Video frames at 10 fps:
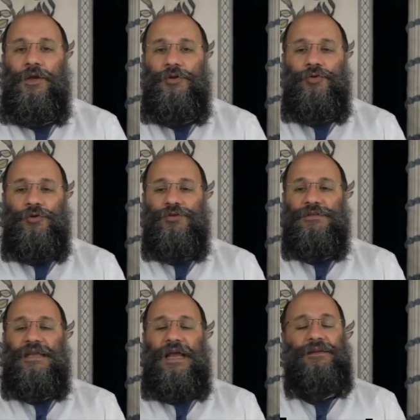To
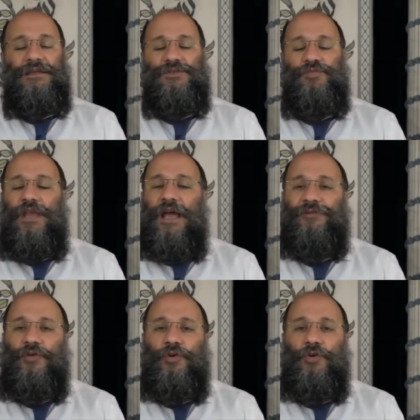understand this, we
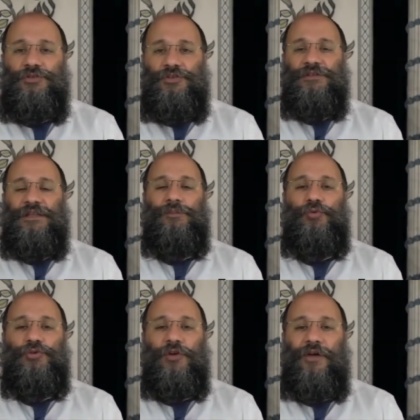have to go to the
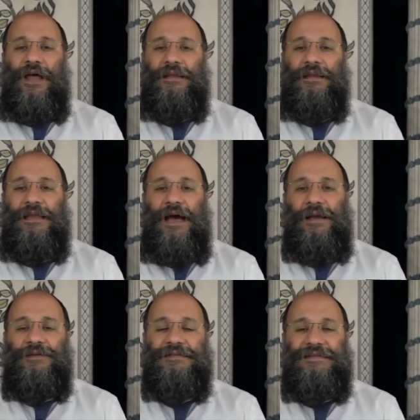Talmud of
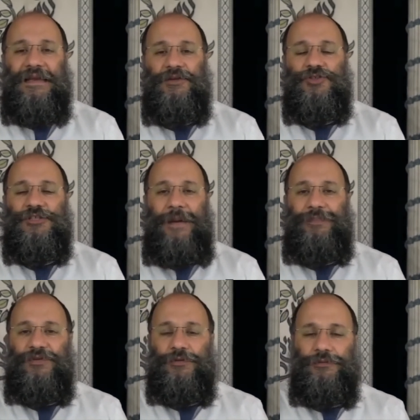Chagigah in the second
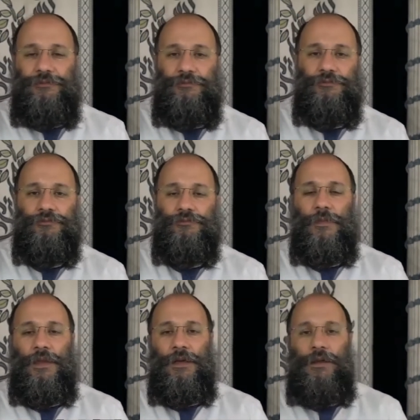chapter,
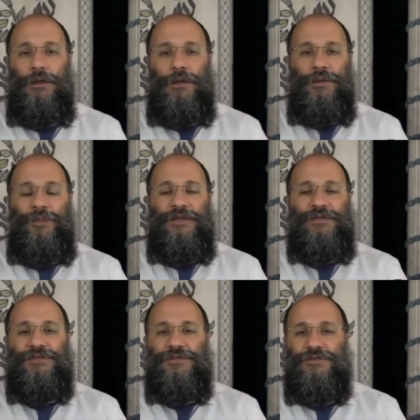
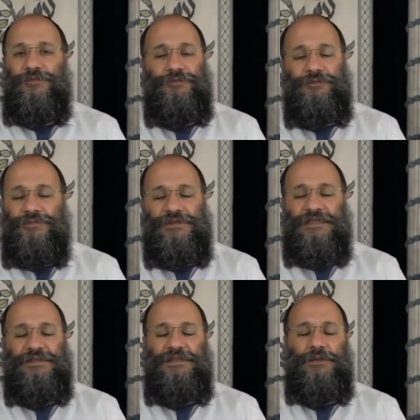page
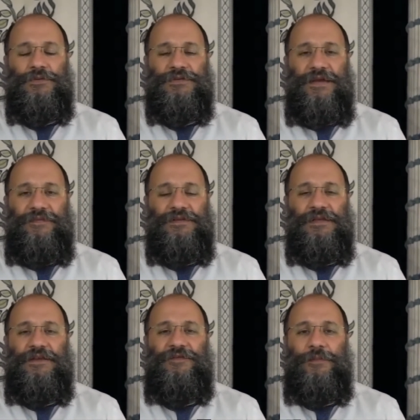16 or
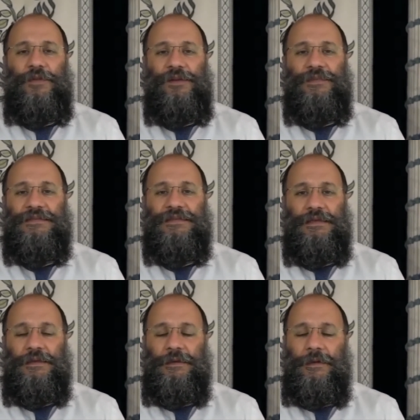17, if I'm not
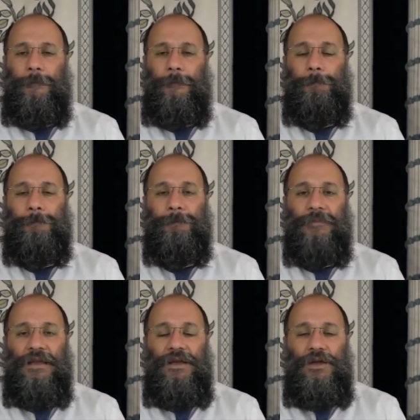mistaken.
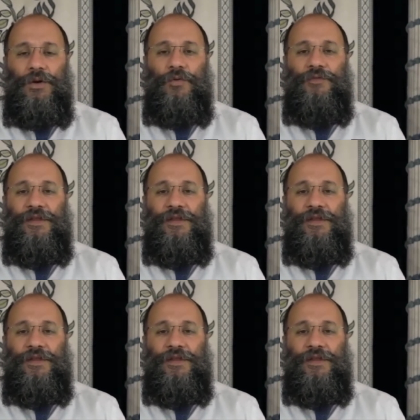Over